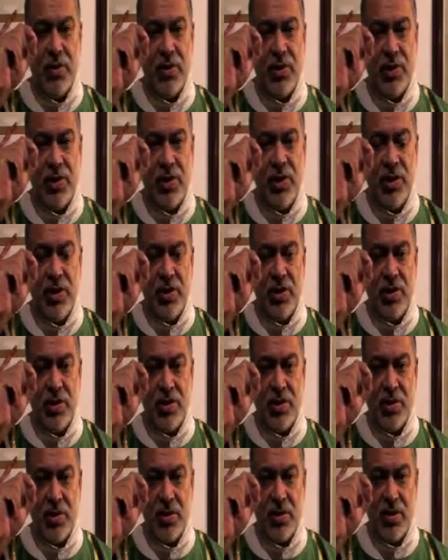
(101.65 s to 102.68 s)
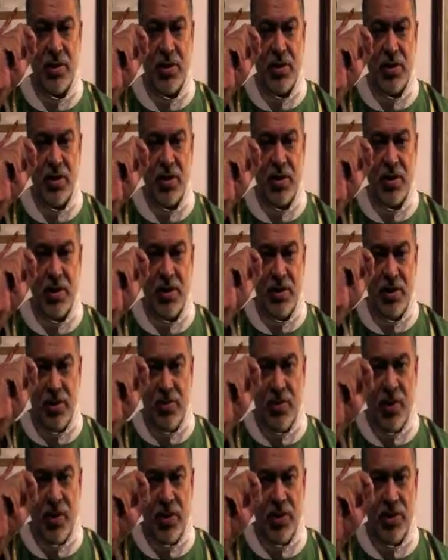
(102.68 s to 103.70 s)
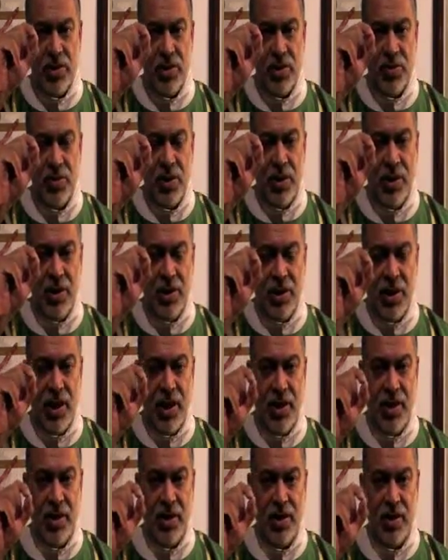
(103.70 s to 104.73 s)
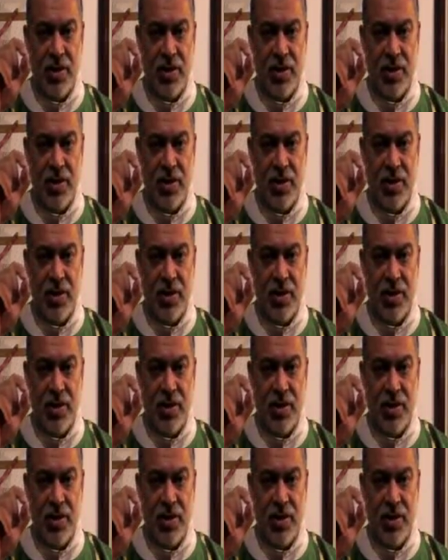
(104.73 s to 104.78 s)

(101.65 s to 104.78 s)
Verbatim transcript: seeds. It's the smallest, it's really tiny.